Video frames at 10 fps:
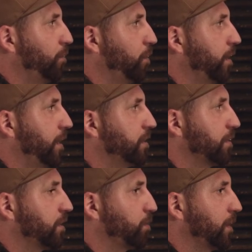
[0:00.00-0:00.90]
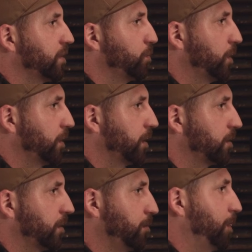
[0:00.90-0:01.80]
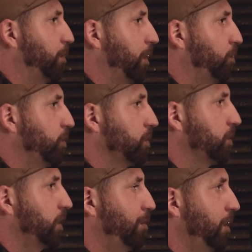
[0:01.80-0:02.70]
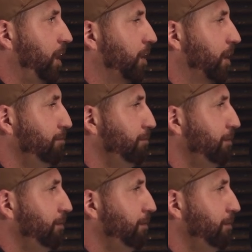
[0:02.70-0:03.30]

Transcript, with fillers: and one needs to be expressed and one doesn't. And people are like, "Well, it's the same thing," and you're like,